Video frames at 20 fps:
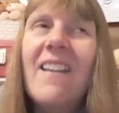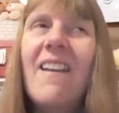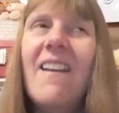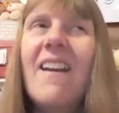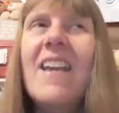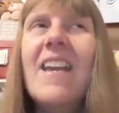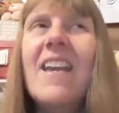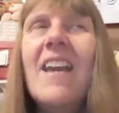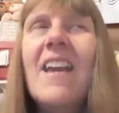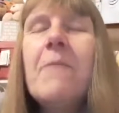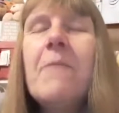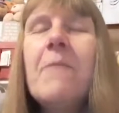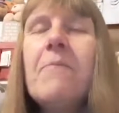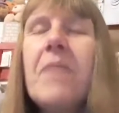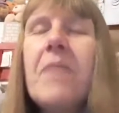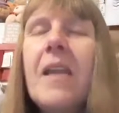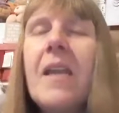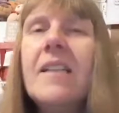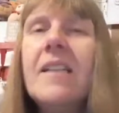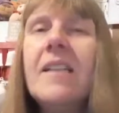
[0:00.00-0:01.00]
Like,
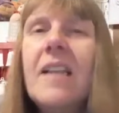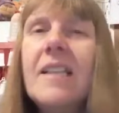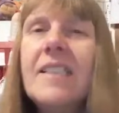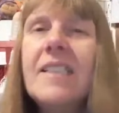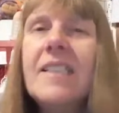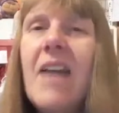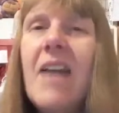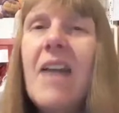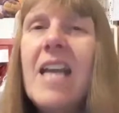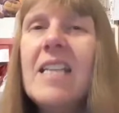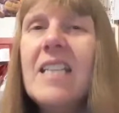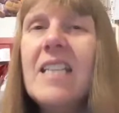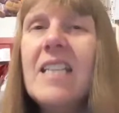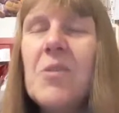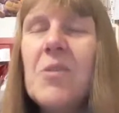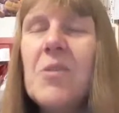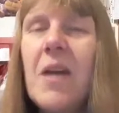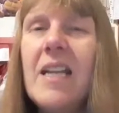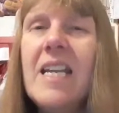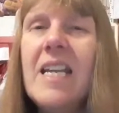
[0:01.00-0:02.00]
so
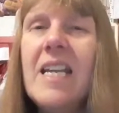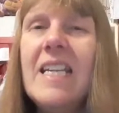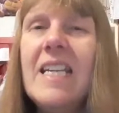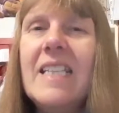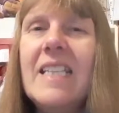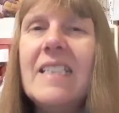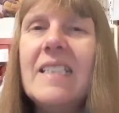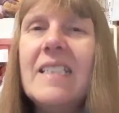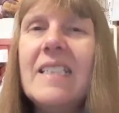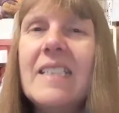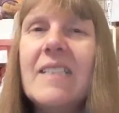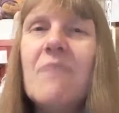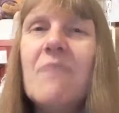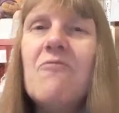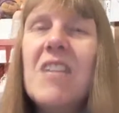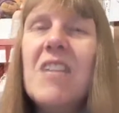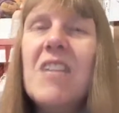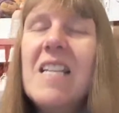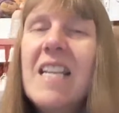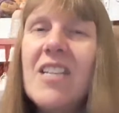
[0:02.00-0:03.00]
asexuality isn't
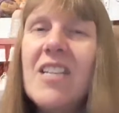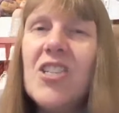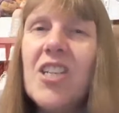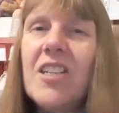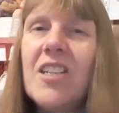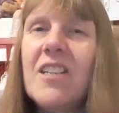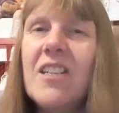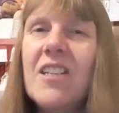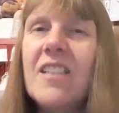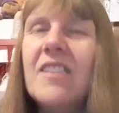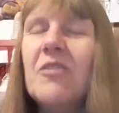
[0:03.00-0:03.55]
some religion.